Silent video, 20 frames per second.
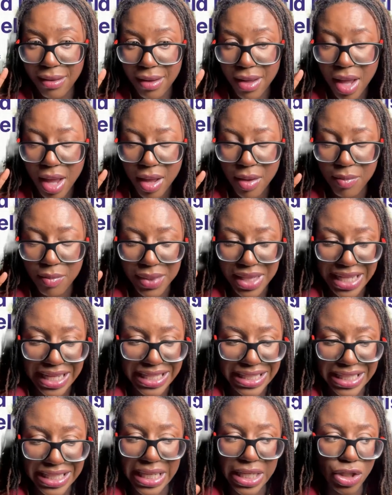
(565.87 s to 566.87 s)

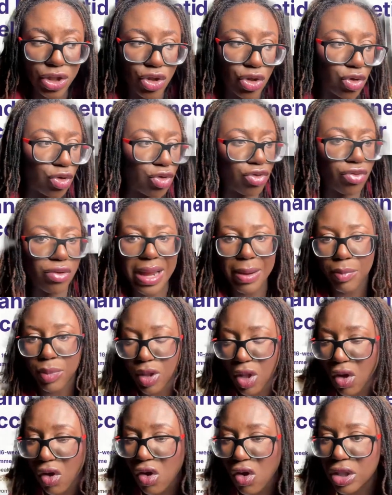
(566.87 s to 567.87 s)
LinkedIn to create
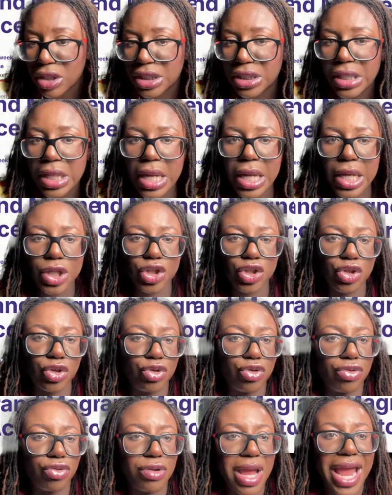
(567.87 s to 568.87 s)
blogs, to
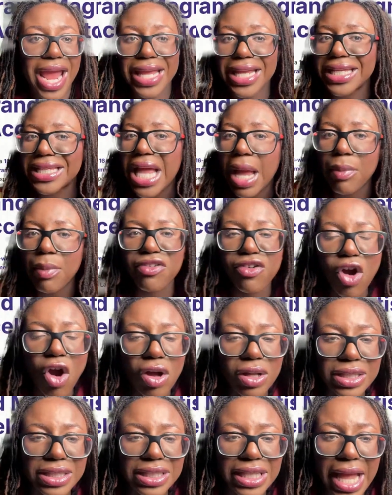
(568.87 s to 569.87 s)
create any type of
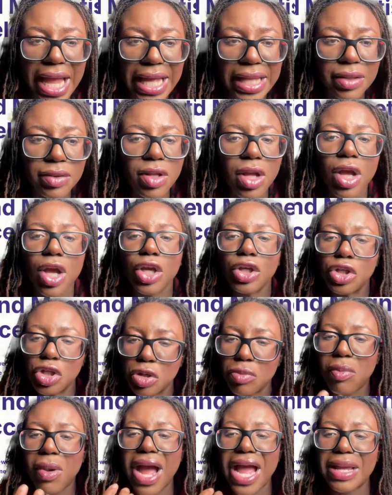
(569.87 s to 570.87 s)
content,
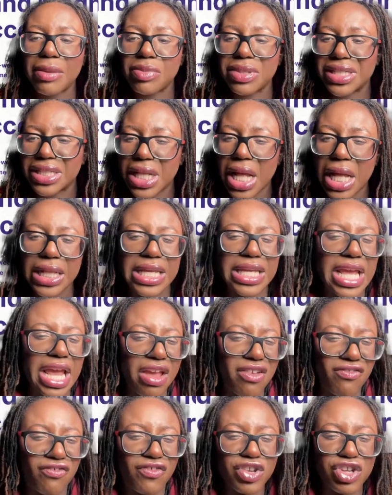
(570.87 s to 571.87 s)
you might be slightly
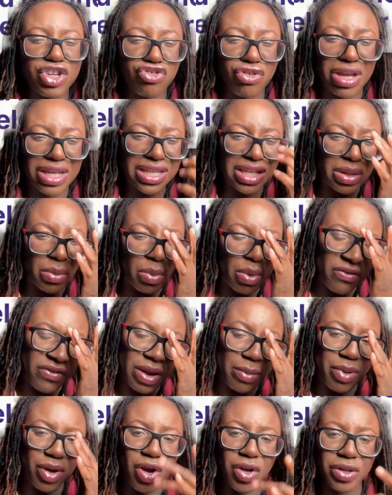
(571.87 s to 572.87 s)
getting frustrated with
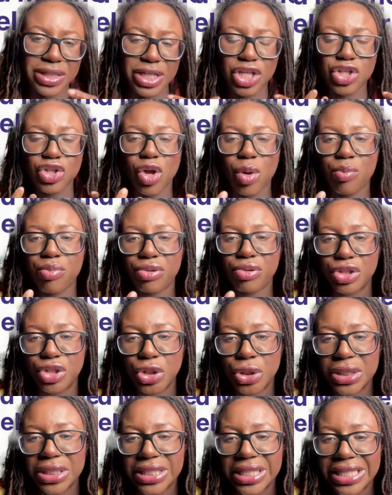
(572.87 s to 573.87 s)
it because it's not
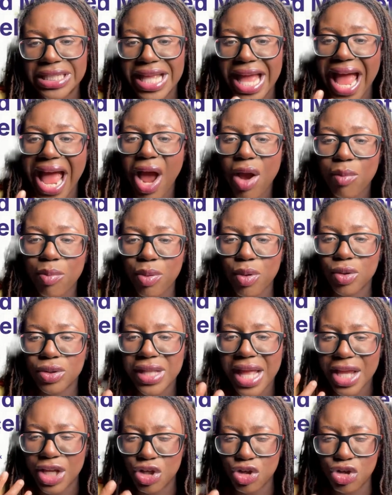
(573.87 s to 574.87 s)
producing the output
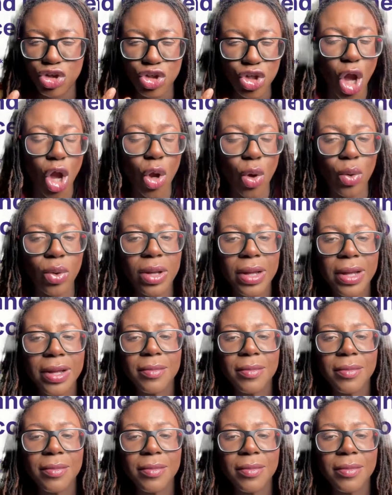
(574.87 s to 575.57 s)
that you know